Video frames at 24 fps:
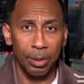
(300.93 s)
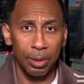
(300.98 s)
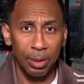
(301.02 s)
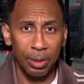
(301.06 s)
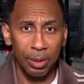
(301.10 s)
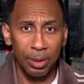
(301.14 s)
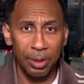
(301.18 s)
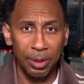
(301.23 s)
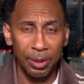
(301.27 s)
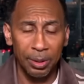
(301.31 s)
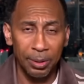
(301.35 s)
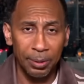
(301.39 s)

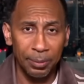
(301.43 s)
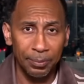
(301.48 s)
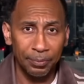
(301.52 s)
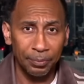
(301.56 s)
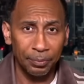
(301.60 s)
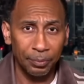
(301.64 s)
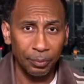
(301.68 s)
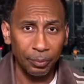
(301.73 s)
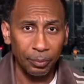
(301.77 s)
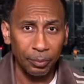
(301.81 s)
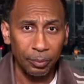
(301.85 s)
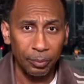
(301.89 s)

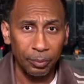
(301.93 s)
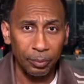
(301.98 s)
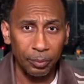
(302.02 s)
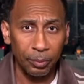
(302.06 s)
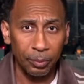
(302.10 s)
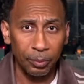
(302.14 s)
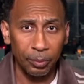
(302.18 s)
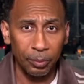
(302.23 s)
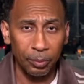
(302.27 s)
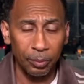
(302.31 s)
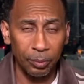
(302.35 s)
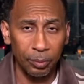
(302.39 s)

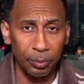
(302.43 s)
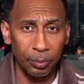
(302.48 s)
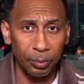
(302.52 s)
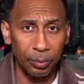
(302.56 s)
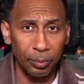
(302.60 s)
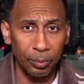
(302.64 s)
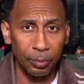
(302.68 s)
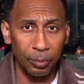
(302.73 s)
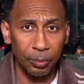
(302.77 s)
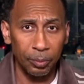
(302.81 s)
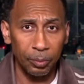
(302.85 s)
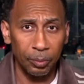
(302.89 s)

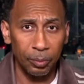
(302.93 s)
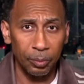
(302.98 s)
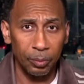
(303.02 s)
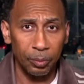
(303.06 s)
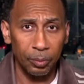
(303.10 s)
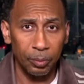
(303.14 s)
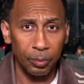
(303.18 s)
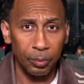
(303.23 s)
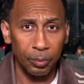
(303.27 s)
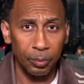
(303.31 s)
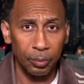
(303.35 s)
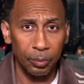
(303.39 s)

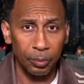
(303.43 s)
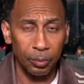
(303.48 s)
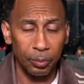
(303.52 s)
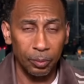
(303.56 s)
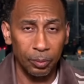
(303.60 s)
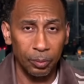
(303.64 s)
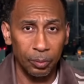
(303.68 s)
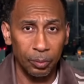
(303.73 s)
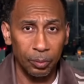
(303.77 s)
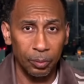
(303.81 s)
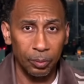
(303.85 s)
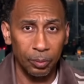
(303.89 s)

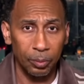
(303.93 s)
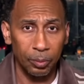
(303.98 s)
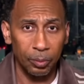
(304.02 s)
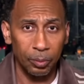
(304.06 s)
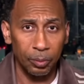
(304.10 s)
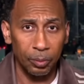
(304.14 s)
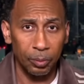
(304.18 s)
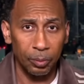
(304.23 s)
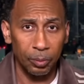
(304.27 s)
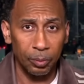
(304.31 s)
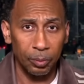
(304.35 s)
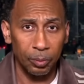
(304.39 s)

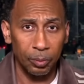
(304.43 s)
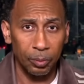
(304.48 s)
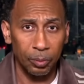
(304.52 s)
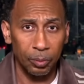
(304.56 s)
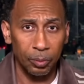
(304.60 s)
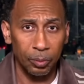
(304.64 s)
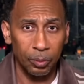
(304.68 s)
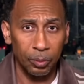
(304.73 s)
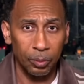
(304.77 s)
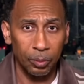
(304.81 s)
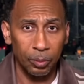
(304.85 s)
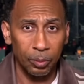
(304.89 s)

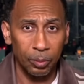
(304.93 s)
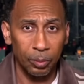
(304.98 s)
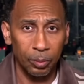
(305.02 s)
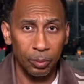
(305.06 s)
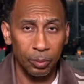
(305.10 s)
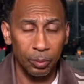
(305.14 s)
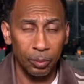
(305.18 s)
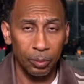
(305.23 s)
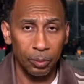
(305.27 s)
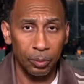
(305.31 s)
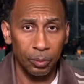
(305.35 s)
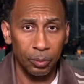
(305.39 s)

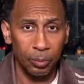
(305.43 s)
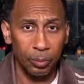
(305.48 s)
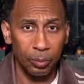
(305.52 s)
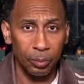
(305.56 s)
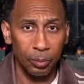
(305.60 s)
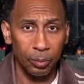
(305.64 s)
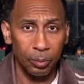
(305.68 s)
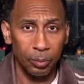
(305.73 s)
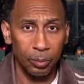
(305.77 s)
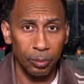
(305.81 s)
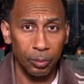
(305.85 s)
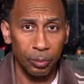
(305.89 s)

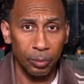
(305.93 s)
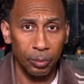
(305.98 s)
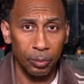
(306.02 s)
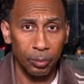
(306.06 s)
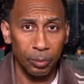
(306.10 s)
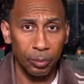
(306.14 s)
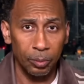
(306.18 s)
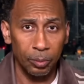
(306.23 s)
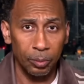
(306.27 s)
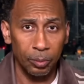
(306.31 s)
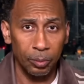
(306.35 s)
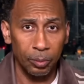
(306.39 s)

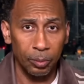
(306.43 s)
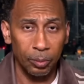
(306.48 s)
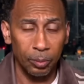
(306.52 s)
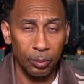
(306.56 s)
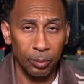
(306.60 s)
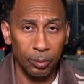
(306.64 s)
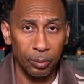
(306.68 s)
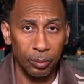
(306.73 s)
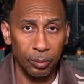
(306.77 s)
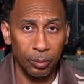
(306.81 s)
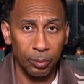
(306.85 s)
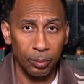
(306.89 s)

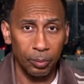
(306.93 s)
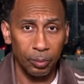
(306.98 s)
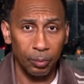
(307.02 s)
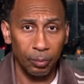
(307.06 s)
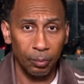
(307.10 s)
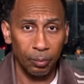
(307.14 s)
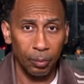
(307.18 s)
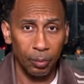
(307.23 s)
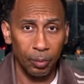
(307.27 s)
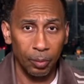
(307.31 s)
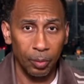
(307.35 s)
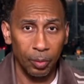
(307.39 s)

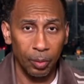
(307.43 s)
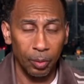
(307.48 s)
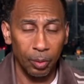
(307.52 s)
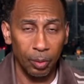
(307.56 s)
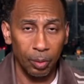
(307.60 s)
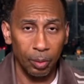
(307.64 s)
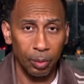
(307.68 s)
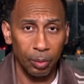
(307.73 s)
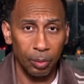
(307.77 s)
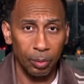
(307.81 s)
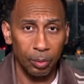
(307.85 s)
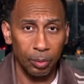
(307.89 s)

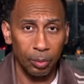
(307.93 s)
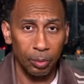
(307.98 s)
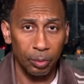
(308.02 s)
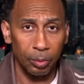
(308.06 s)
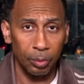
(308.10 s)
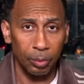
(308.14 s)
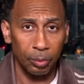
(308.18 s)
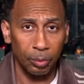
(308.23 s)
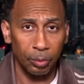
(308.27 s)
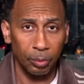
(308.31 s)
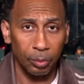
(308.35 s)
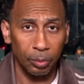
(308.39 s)

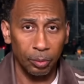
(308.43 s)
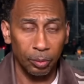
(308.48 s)
The person shown says nothing.